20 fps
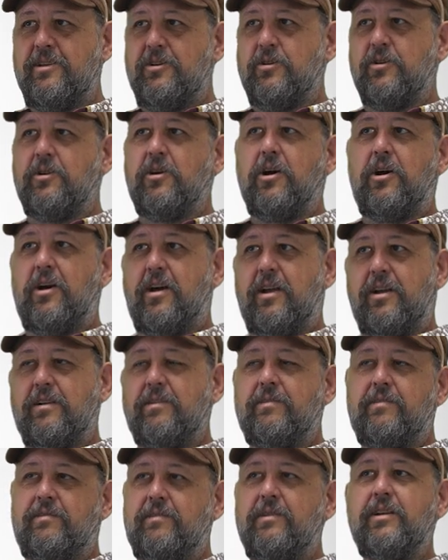you're gone,
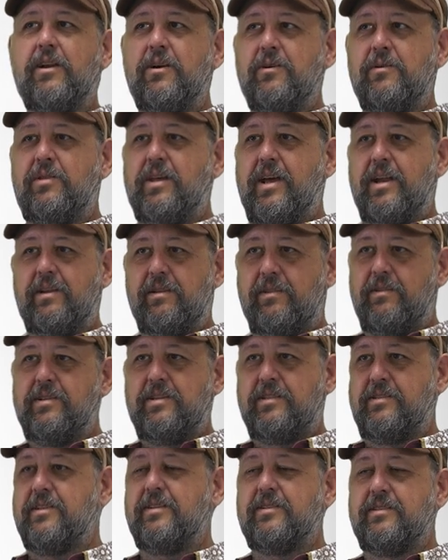you know, then
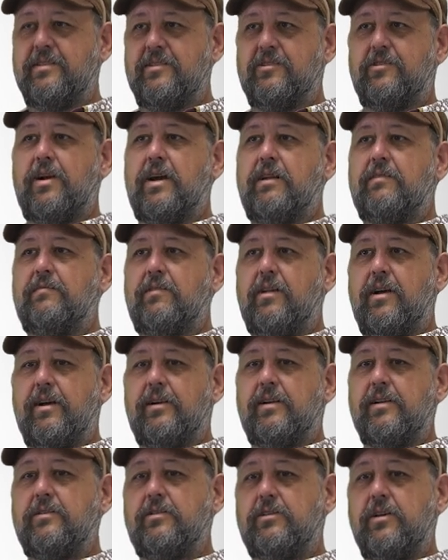these citizens are out of
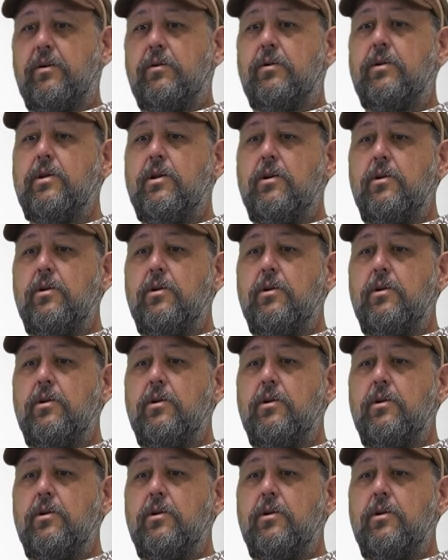luck. And so